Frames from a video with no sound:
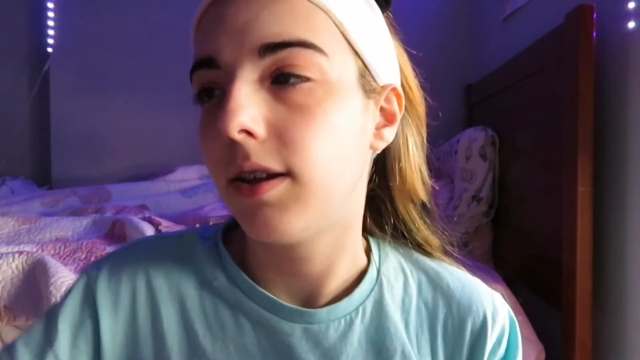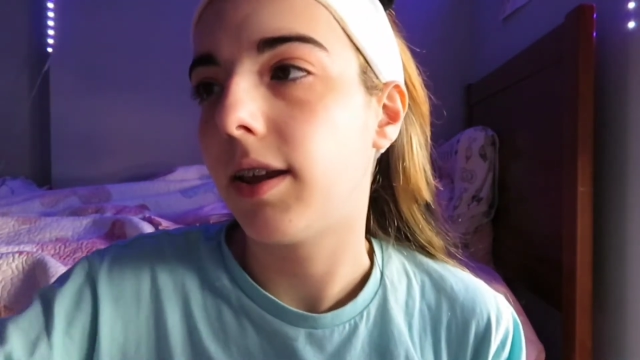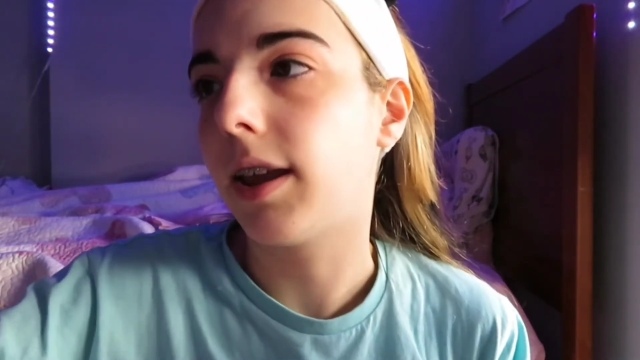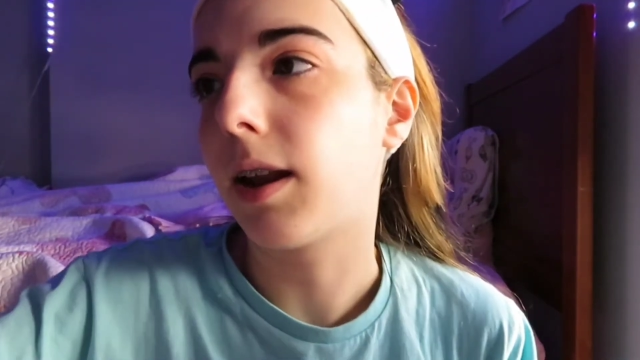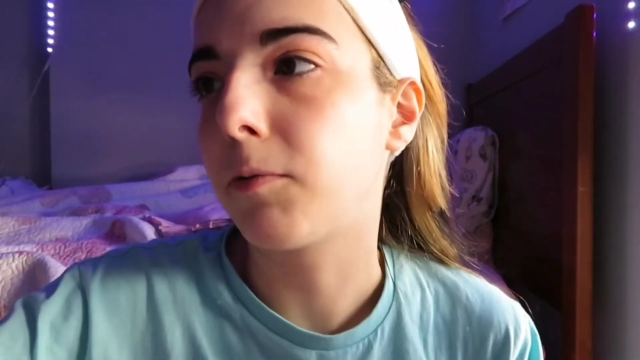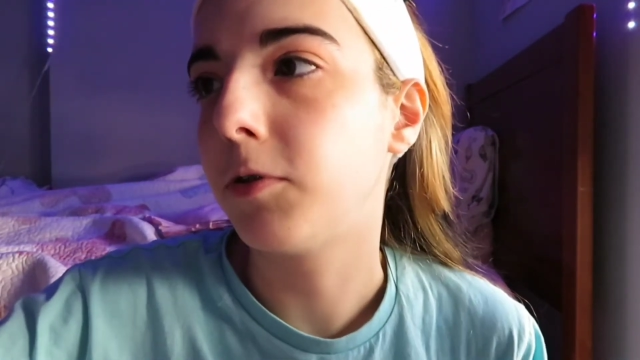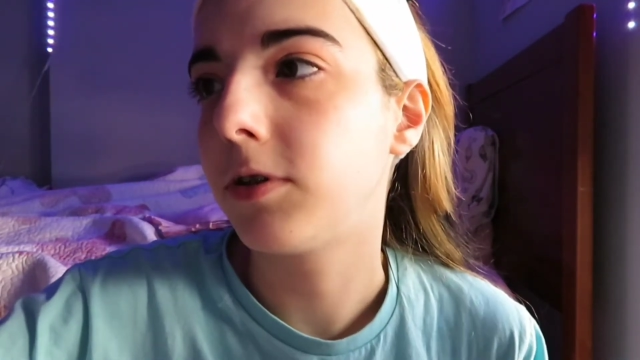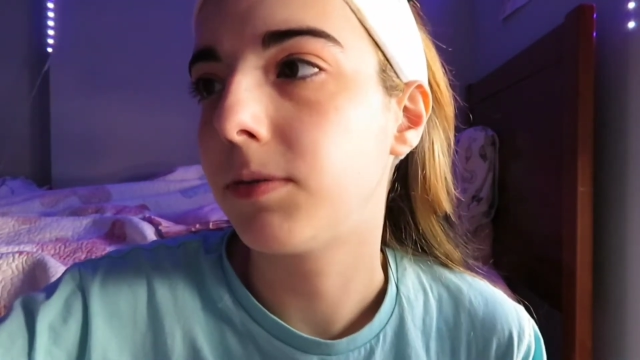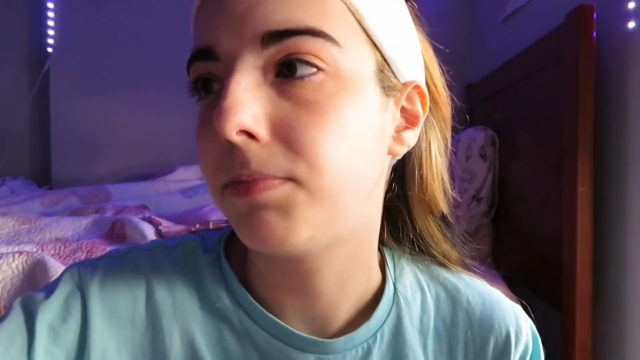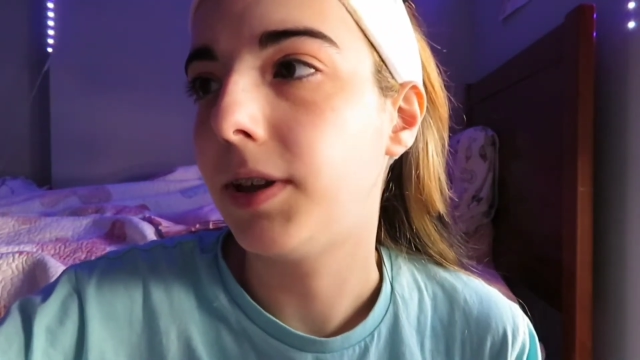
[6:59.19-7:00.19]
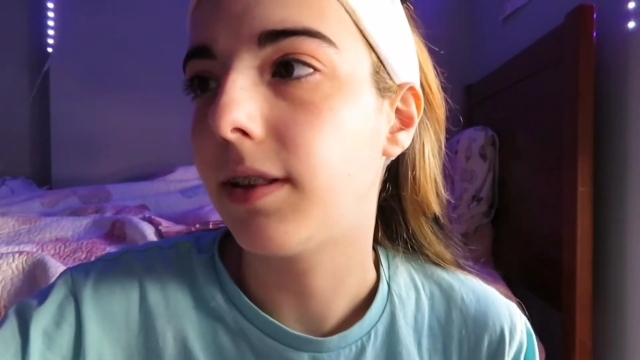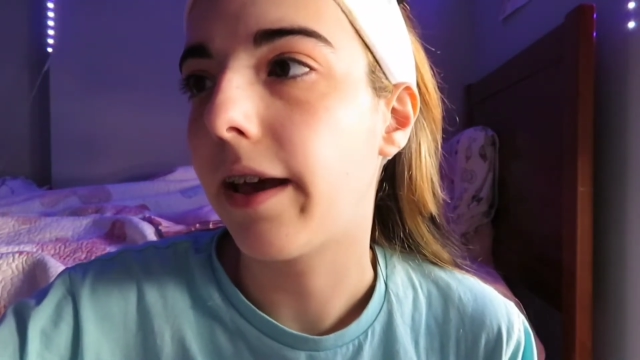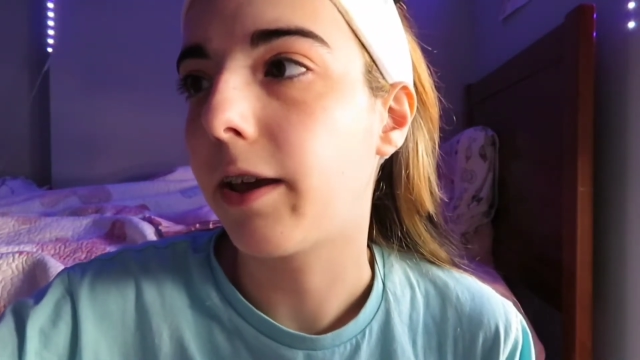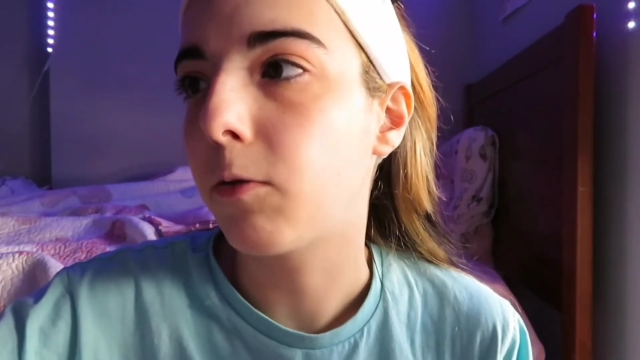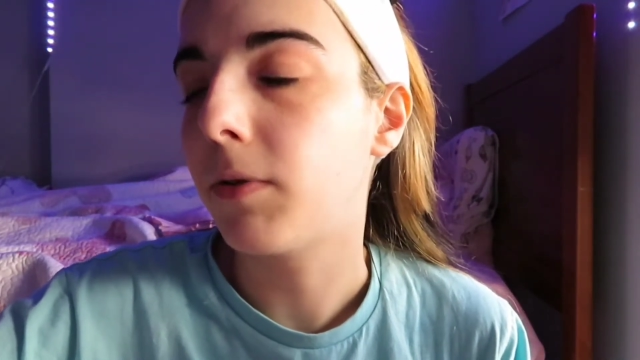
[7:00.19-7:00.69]
and I'm going to be
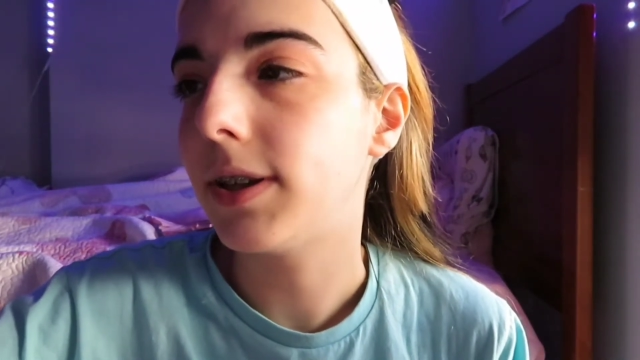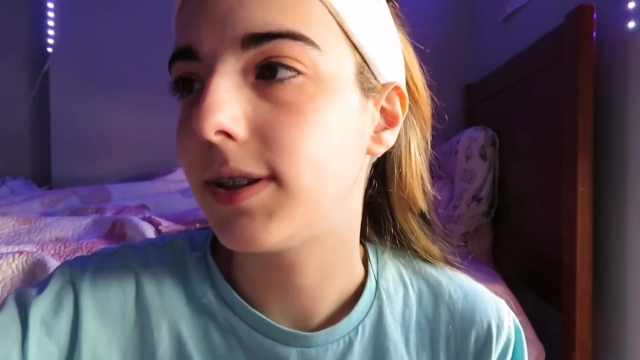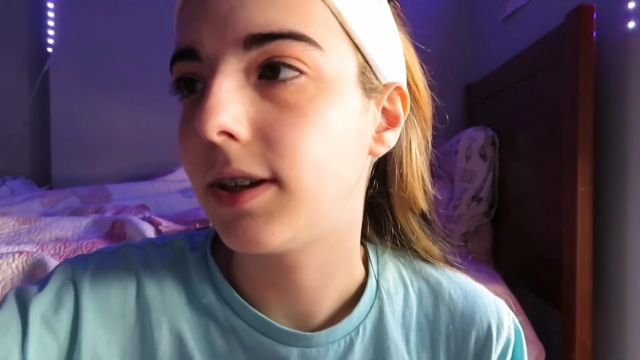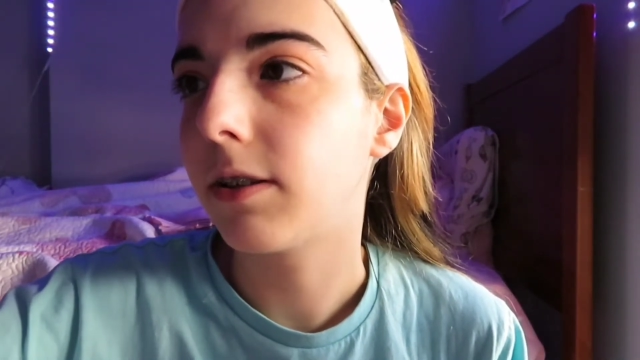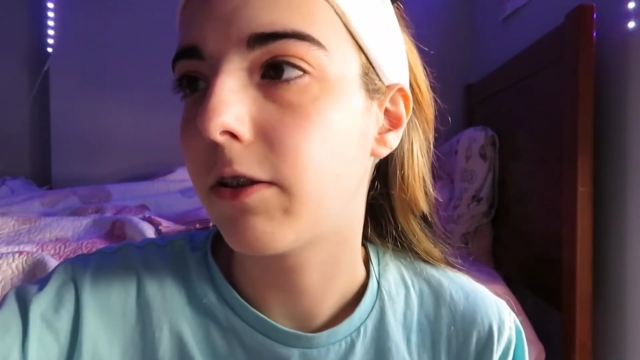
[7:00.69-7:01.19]
like wasting a